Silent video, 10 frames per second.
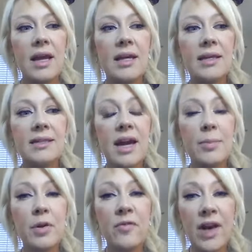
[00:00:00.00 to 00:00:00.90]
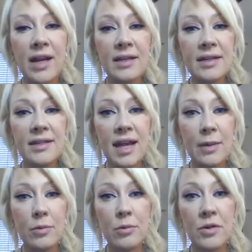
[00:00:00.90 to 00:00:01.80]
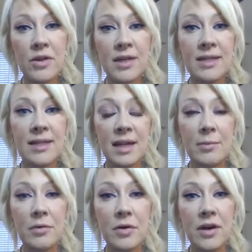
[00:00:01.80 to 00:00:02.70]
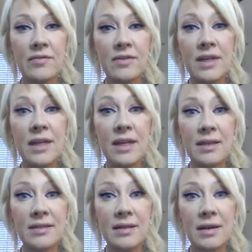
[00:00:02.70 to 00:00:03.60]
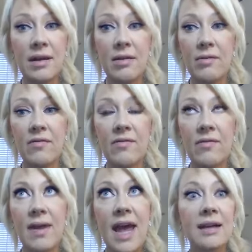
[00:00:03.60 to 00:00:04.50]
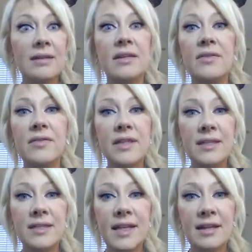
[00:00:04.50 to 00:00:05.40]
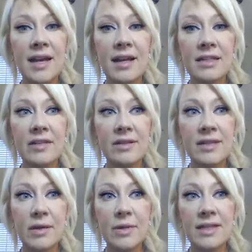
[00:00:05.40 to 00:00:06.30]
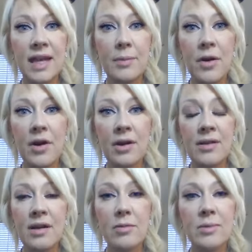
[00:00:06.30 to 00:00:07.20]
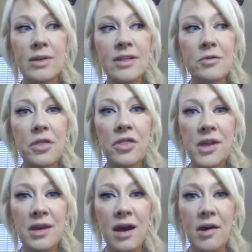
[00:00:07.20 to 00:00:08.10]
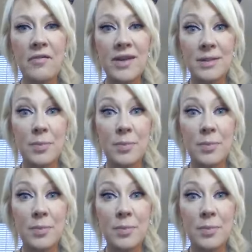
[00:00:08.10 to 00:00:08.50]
is I provided a table with an example of NEAT, of activities, daily activities that we take part in that we really don't think of as